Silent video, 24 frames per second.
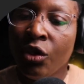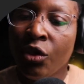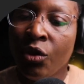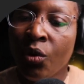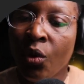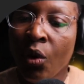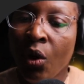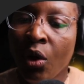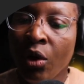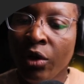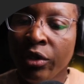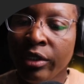You
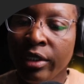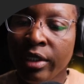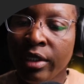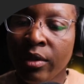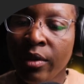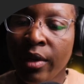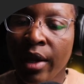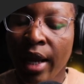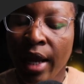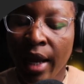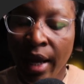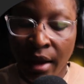also
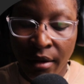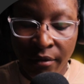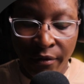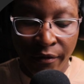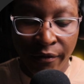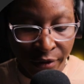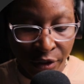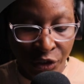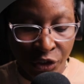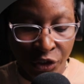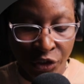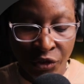have
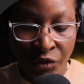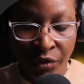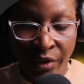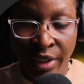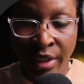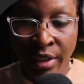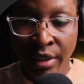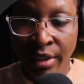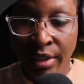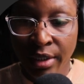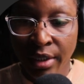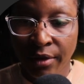
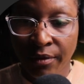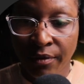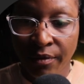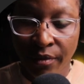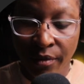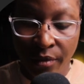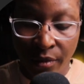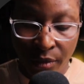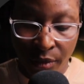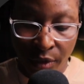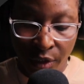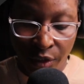strings,
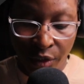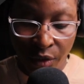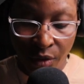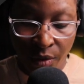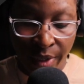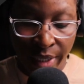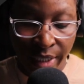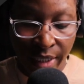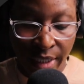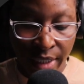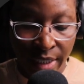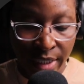so
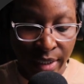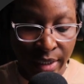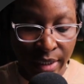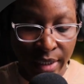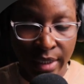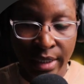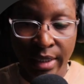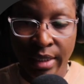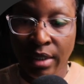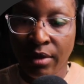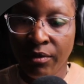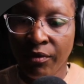I can see
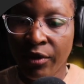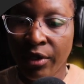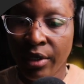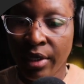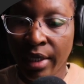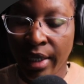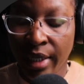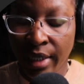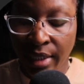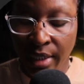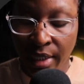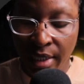something
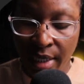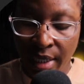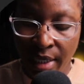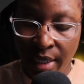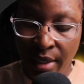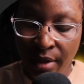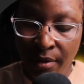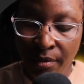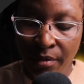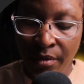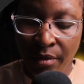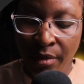like
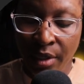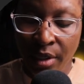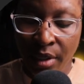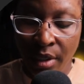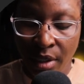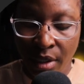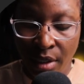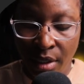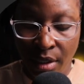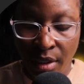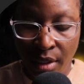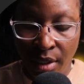name
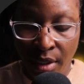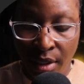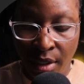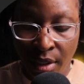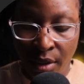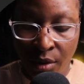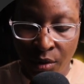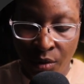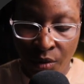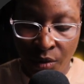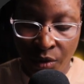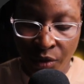
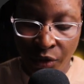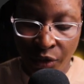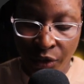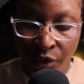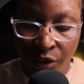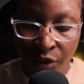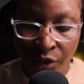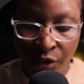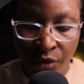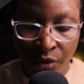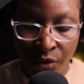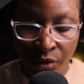equals
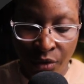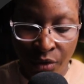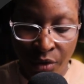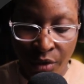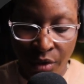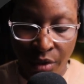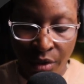to